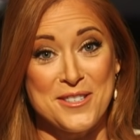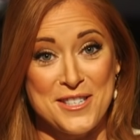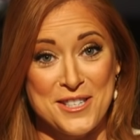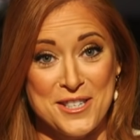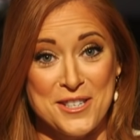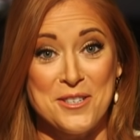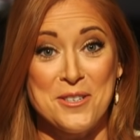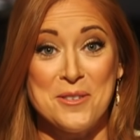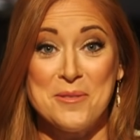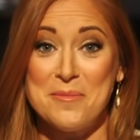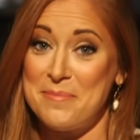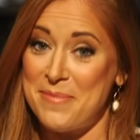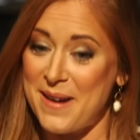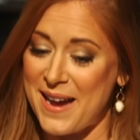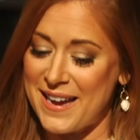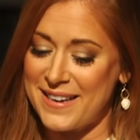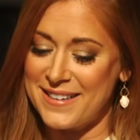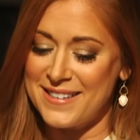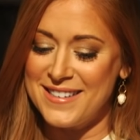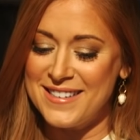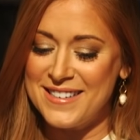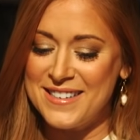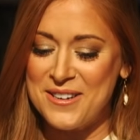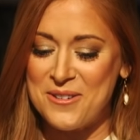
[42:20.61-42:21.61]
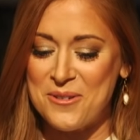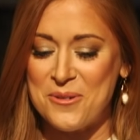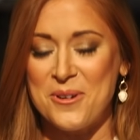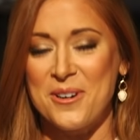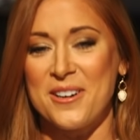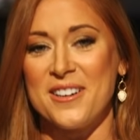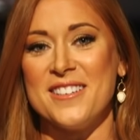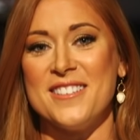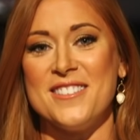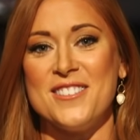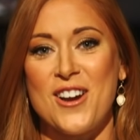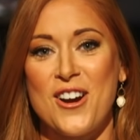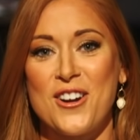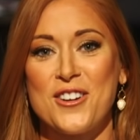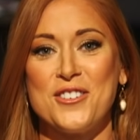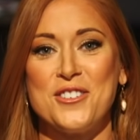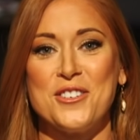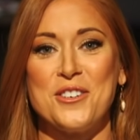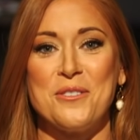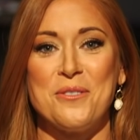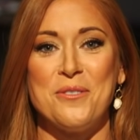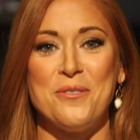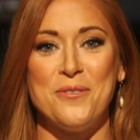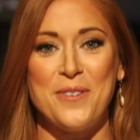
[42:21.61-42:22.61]
Jill Biden or
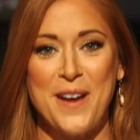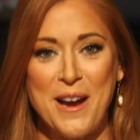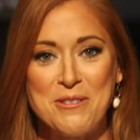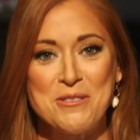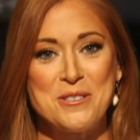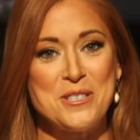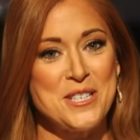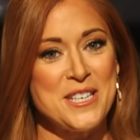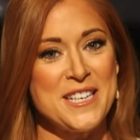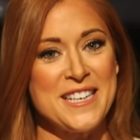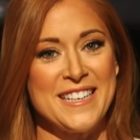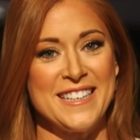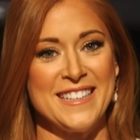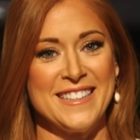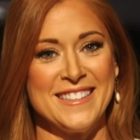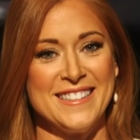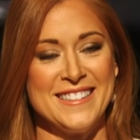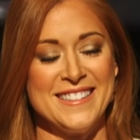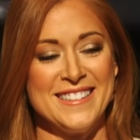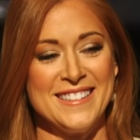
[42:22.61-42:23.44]
Dr. Fauci?